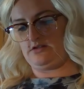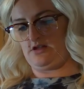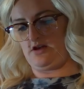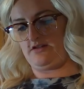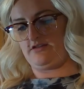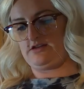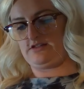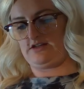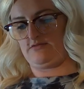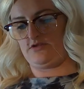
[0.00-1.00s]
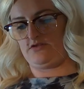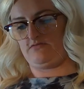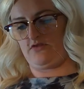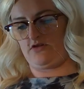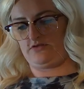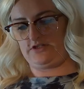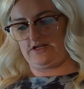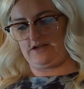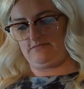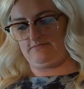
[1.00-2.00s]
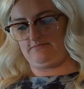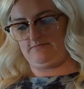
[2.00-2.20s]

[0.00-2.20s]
there's a lot of things that I'm doing wrong today.